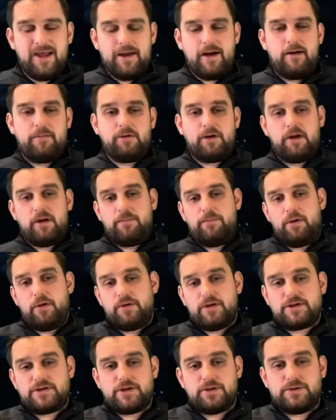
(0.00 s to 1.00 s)
I'm going to put
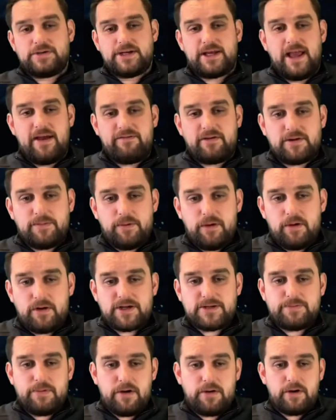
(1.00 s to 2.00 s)
the two together, to be
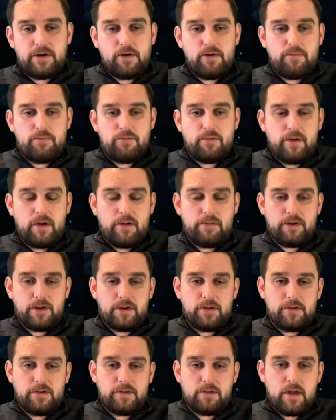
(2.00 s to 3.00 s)
honest, but I'm going
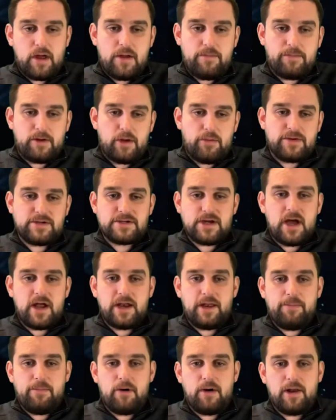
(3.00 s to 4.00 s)
to go into
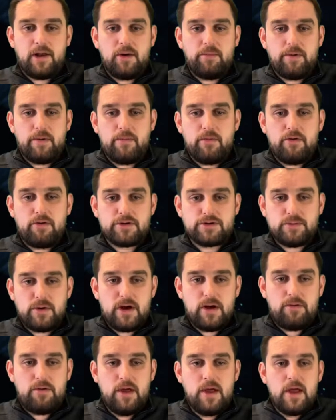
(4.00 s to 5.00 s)
honeypot a little bit more as
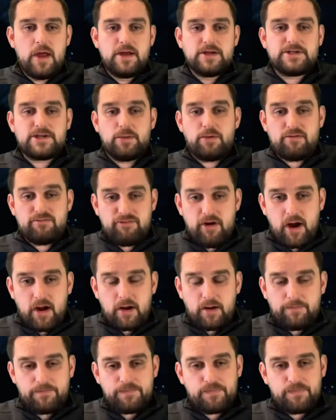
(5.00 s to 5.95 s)
well. So a rug.